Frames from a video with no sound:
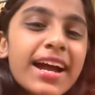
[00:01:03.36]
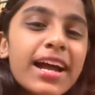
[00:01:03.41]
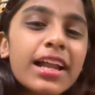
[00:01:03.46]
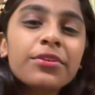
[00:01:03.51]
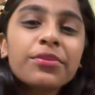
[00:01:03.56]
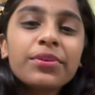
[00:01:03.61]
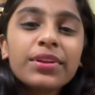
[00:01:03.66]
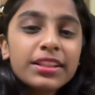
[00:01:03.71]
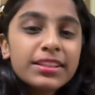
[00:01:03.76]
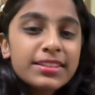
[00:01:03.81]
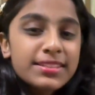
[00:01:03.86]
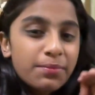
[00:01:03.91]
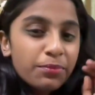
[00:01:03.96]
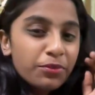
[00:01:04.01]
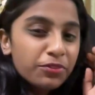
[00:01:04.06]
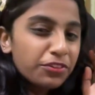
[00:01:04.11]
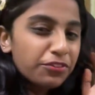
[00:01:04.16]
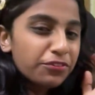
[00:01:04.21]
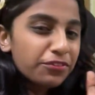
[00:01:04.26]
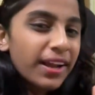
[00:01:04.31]
start with
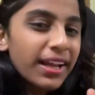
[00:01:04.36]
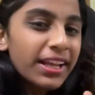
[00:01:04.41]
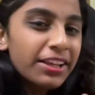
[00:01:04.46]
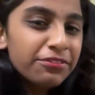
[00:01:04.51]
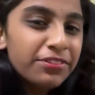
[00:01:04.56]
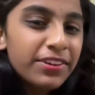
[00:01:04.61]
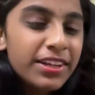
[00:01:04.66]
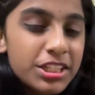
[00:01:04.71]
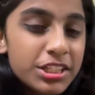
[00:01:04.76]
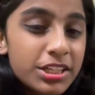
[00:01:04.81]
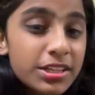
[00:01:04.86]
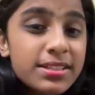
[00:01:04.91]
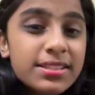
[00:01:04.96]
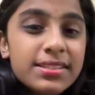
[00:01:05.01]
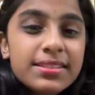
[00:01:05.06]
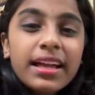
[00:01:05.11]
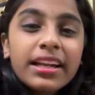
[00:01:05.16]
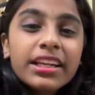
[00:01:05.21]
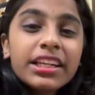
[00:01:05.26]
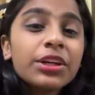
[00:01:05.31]
some of the 5
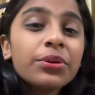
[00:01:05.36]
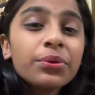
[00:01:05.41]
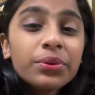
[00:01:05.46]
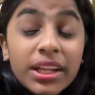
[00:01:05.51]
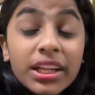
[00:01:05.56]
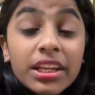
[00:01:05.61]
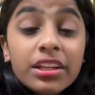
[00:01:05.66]
features that you